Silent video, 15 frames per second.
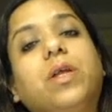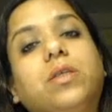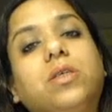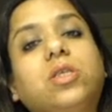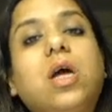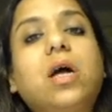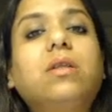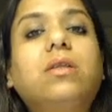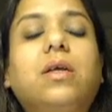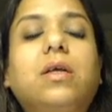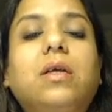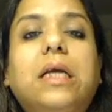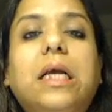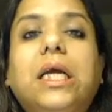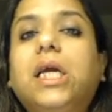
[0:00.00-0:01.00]
Start
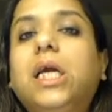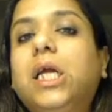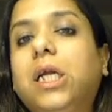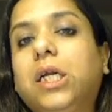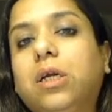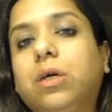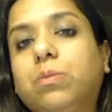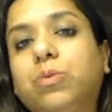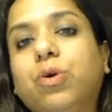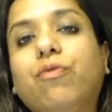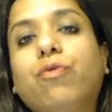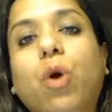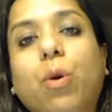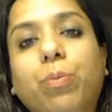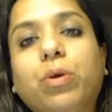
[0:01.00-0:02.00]
thinking in terms of
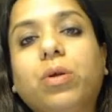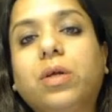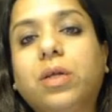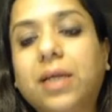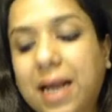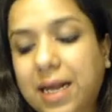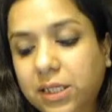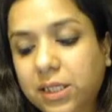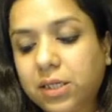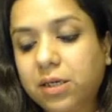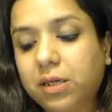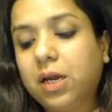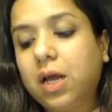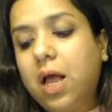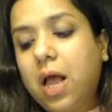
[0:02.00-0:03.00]
lobular
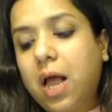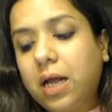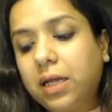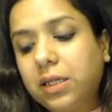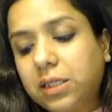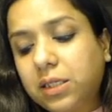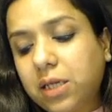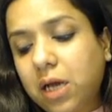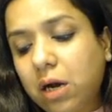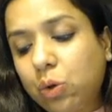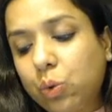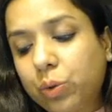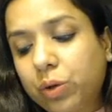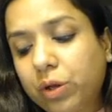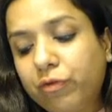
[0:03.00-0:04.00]
cancer and start
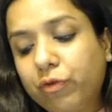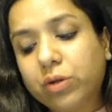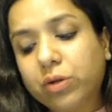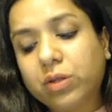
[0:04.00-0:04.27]
looking for